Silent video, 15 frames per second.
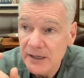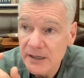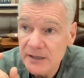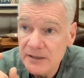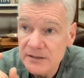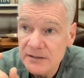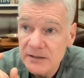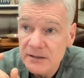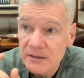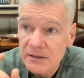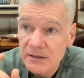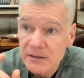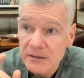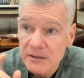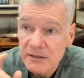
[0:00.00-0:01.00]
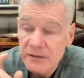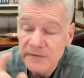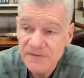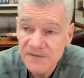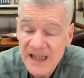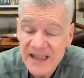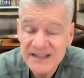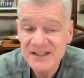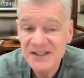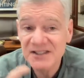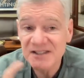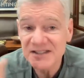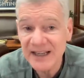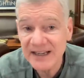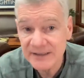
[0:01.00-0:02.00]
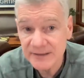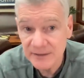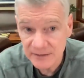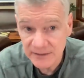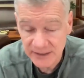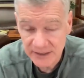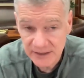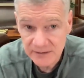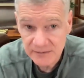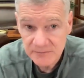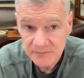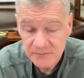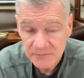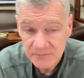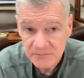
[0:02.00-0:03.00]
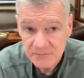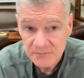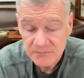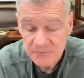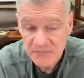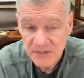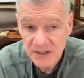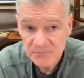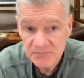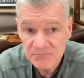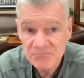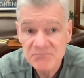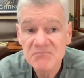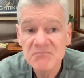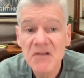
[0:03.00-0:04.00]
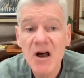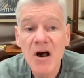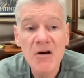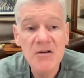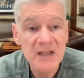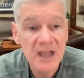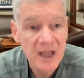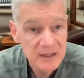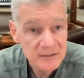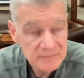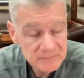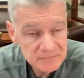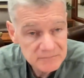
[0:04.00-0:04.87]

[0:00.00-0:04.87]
is the Fed signaling that, okay,